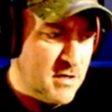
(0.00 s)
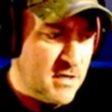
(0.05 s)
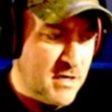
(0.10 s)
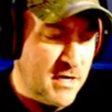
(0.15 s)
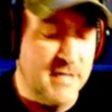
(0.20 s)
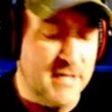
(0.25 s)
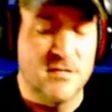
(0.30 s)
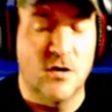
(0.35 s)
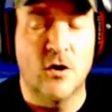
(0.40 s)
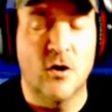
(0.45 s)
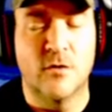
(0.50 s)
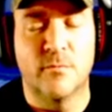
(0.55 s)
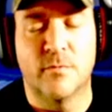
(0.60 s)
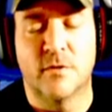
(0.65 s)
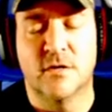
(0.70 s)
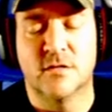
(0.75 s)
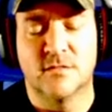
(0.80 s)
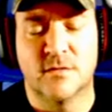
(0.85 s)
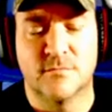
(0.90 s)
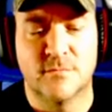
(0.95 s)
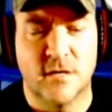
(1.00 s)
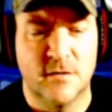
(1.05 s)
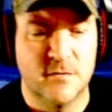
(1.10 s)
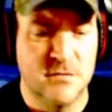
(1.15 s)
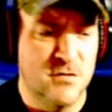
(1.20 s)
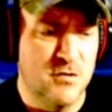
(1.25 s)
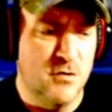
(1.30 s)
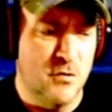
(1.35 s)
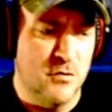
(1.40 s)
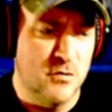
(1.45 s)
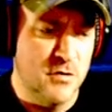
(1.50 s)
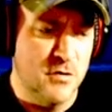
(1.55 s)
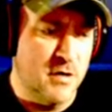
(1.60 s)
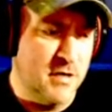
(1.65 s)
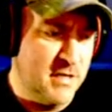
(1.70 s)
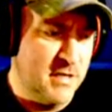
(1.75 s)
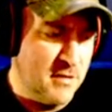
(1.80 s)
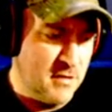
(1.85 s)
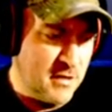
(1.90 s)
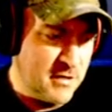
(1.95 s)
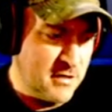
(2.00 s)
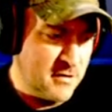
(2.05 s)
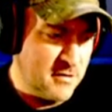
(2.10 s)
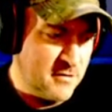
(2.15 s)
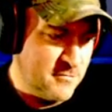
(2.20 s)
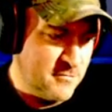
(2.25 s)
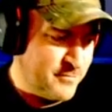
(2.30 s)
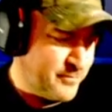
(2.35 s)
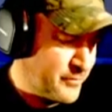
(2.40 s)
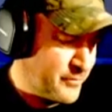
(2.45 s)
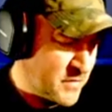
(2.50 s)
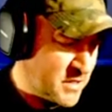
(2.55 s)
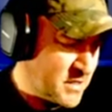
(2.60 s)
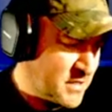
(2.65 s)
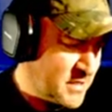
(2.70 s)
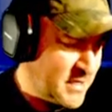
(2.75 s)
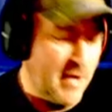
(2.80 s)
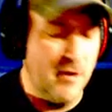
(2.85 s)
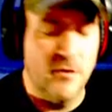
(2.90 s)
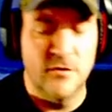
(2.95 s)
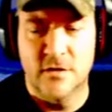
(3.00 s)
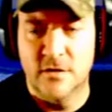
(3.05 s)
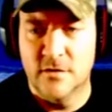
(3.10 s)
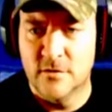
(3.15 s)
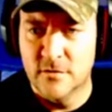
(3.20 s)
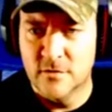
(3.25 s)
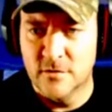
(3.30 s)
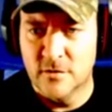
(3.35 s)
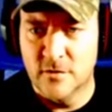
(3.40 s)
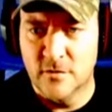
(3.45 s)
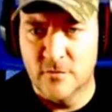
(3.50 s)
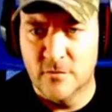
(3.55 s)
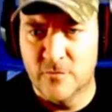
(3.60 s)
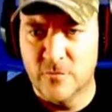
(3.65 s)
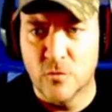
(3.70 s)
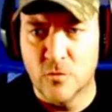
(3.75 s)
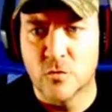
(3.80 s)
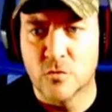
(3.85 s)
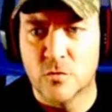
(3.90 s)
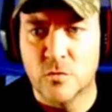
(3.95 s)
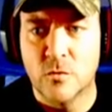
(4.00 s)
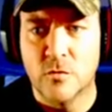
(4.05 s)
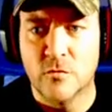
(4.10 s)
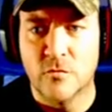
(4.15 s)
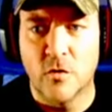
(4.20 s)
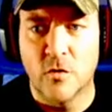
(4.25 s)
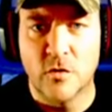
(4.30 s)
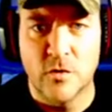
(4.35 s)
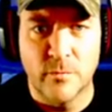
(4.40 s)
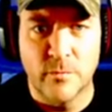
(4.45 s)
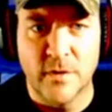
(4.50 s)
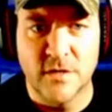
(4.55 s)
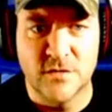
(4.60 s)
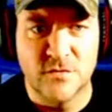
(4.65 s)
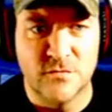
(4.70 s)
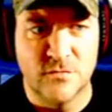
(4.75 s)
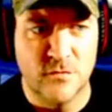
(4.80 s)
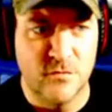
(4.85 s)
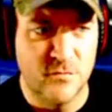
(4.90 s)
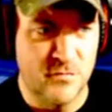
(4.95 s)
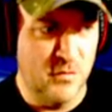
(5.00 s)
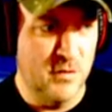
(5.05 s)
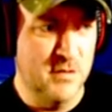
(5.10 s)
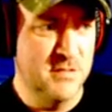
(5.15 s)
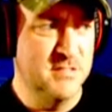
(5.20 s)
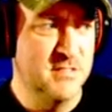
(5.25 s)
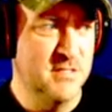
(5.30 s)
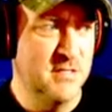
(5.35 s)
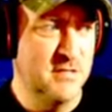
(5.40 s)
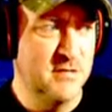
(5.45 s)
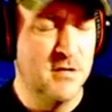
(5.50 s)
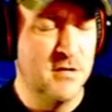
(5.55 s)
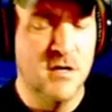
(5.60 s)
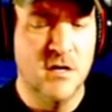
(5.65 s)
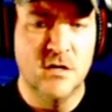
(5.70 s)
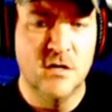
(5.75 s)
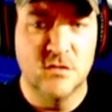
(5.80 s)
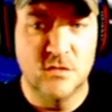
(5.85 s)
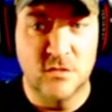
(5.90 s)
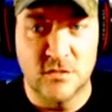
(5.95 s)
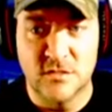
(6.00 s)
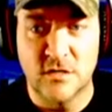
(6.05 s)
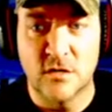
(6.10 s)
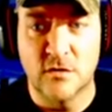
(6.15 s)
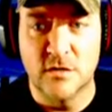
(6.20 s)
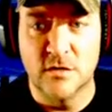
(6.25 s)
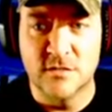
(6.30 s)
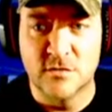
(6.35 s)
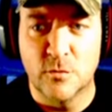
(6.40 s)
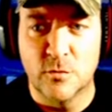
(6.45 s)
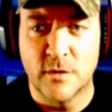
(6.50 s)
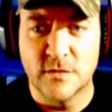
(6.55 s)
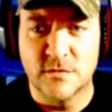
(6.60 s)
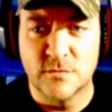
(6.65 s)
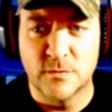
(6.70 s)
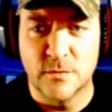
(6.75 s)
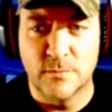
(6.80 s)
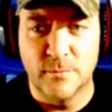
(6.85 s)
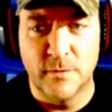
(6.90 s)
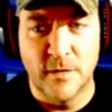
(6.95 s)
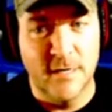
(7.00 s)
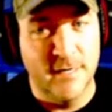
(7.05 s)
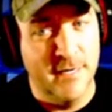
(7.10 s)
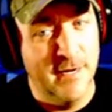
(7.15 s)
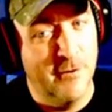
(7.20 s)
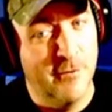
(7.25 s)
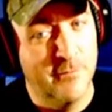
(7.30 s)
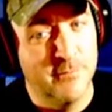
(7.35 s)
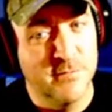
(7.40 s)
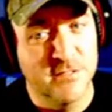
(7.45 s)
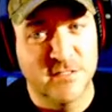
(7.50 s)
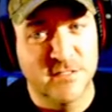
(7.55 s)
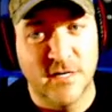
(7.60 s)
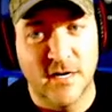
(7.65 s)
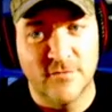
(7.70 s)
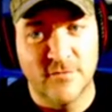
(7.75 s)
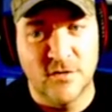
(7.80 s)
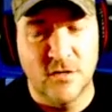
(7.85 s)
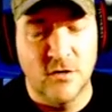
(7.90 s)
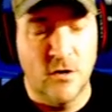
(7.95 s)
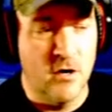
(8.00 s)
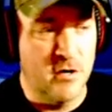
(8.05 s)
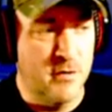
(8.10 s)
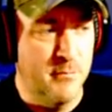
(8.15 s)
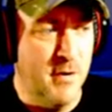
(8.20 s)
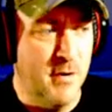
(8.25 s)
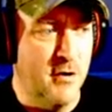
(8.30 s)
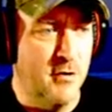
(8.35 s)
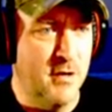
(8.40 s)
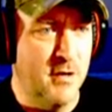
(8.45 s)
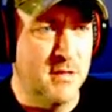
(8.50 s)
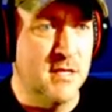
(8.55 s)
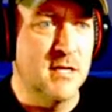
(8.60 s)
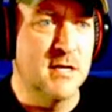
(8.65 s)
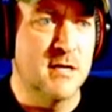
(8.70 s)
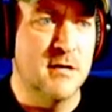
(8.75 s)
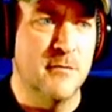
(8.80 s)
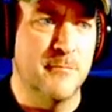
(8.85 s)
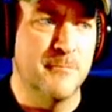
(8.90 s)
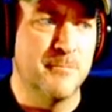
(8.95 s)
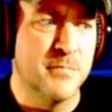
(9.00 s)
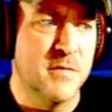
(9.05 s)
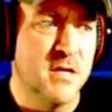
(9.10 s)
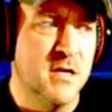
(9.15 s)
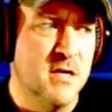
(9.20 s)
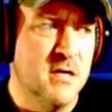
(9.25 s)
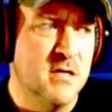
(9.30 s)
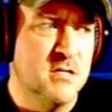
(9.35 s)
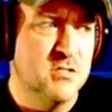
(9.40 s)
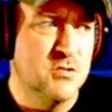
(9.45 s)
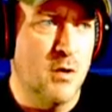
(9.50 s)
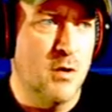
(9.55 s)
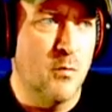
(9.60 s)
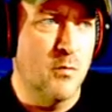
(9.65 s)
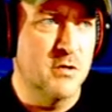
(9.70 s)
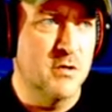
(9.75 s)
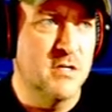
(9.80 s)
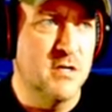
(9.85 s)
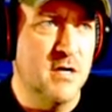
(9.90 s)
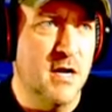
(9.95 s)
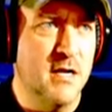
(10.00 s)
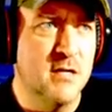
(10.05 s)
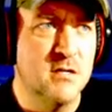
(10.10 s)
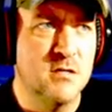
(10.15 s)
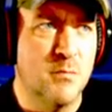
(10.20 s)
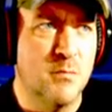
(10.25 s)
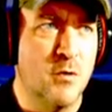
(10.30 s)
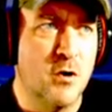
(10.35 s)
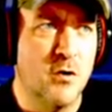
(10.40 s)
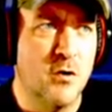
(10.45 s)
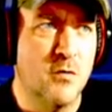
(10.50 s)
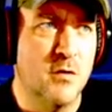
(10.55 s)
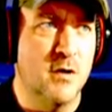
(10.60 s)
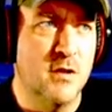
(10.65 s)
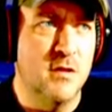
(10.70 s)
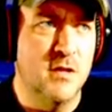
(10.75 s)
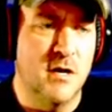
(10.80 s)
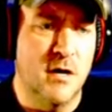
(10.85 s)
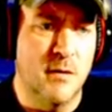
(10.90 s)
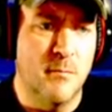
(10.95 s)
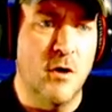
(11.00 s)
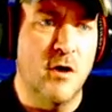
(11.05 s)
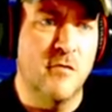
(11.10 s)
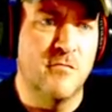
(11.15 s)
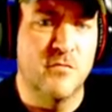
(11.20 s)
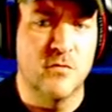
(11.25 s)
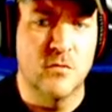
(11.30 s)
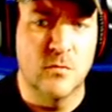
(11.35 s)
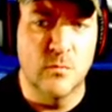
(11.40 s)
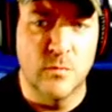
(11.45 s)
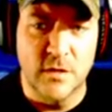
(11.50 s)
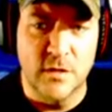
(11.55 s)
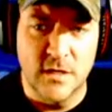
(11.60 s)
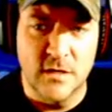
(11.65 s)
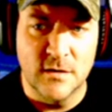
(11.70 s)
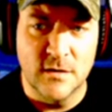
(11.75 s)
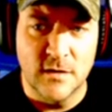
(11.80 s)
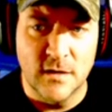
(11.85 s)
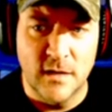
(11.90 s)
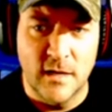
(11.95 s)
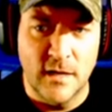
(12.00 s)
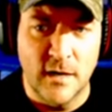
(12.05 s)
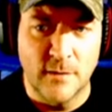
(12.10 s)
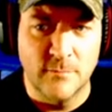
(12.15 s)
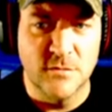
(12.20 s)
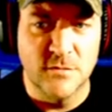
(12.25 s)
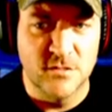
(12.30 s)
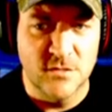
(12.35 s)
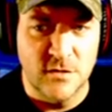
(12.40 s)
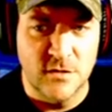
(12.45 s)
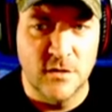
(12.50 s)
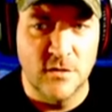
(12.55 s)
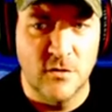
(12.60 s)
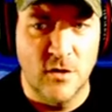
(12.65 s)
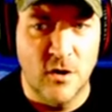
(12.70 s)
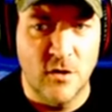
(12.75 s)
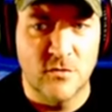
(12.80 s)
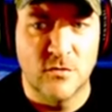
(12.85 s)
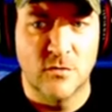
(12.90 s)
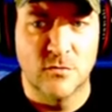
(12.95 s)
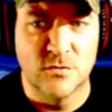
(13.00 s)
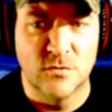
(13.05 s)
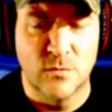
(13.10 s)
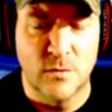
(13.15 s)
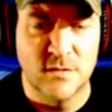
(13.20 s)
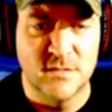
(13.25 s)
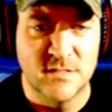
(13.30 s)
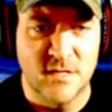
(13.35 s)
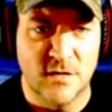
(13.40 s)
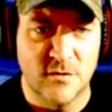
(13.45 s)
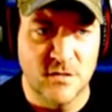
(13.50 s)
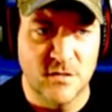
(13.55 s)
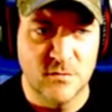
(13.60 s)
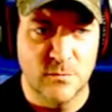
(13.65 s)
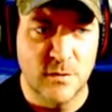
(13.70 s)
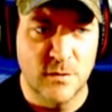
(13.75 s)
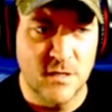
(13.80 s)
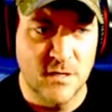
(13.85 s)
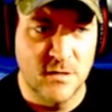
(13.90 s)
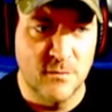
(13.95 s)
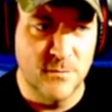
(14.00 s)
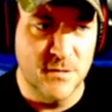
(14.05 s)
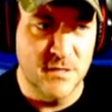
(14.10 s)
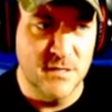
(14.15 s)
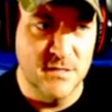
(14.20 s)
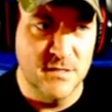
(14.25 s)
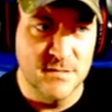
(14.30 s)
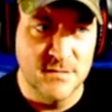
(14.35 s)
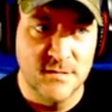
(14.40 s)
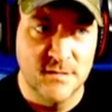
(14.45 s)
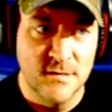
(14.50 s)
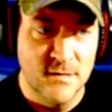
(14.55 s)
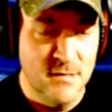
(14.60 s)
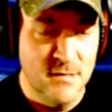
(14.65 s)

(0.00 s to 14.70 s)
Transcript: it's hard, but sometimes, you know, you got to get like a galleon full crew of all your best friends and to share these quests with. But now I'm just going to have to knock them out. I think, so I work tonight and tomorrow, and then I'm off for the weekend, and I'm just going to knock those quests out this weekend because,